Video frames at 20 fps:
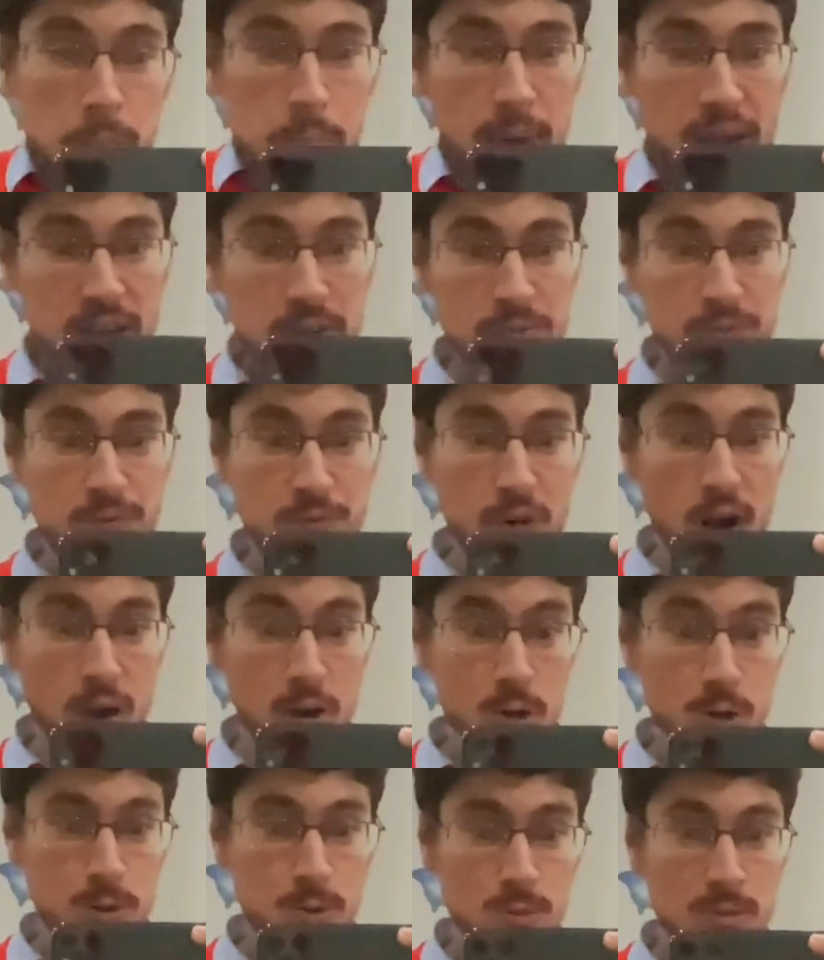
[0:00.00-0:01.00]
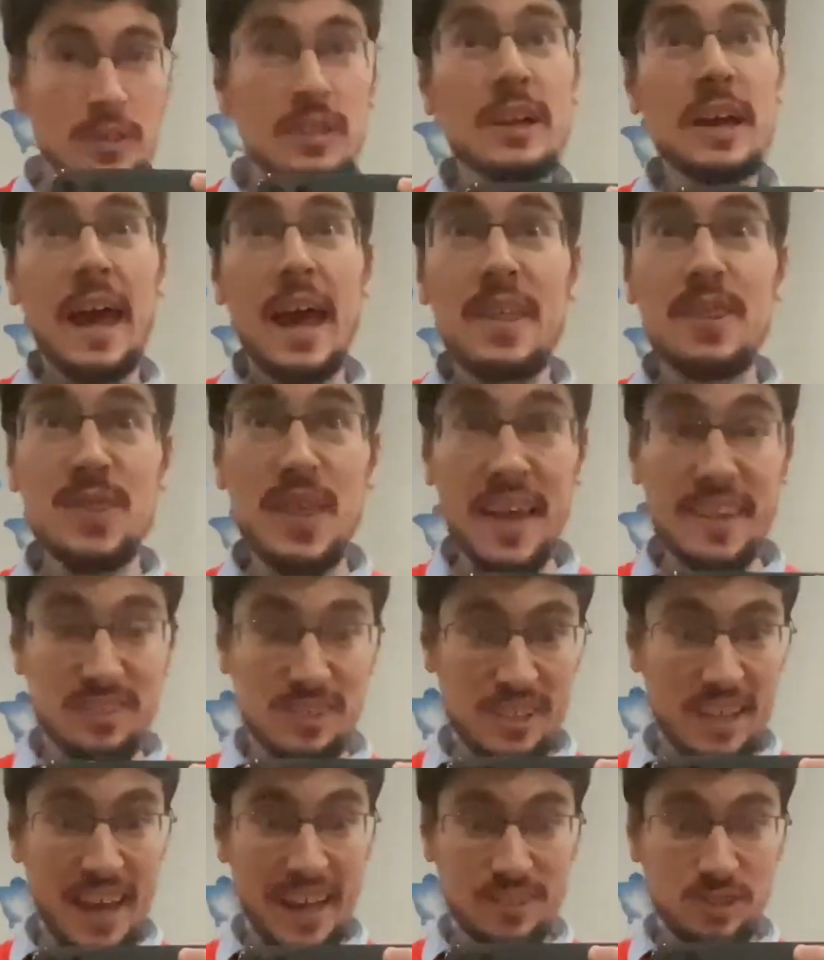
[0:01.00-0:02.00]
my phone and then
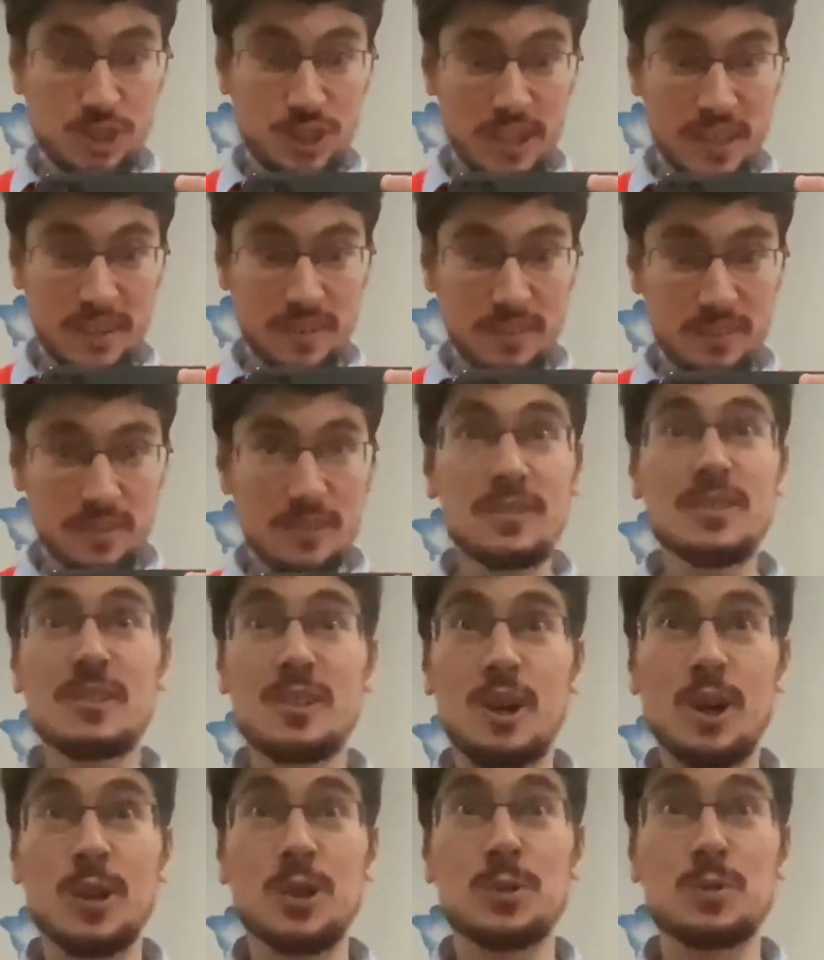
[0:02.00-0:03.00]
catch it. Are you